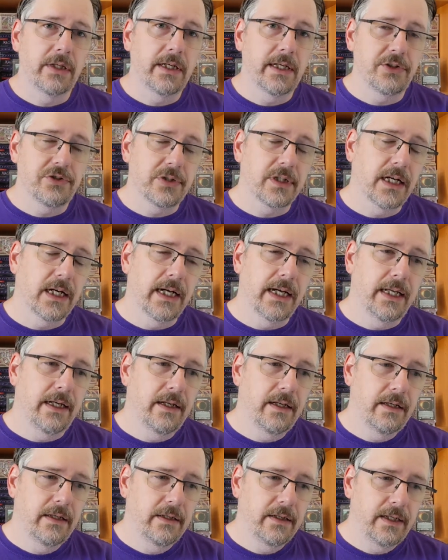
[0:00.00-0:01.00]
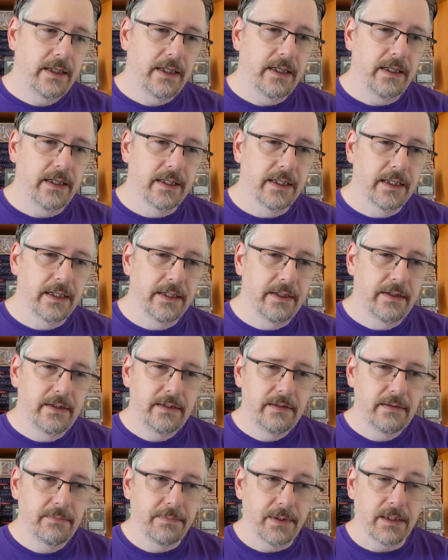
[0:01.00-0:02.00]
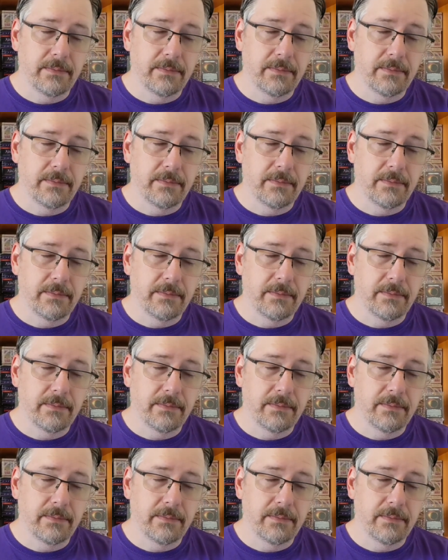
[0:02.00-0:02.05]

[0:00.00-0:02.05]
I tried, but